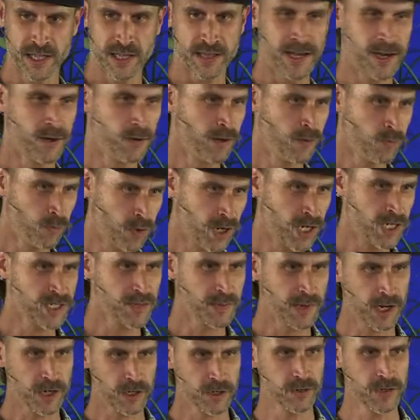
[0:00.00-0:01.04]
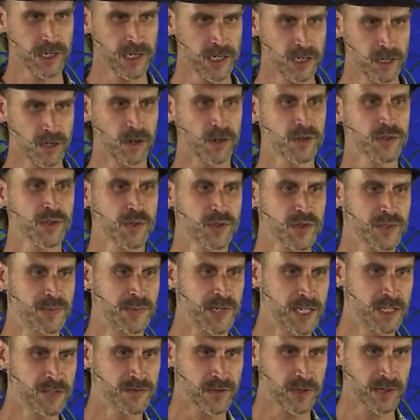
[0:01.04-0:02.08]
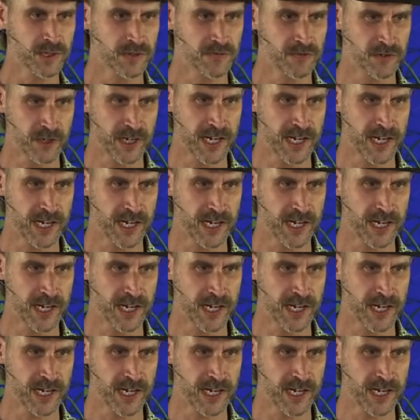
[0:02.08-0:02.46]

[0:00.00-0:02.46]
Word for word: that it was about creating cultural space for, for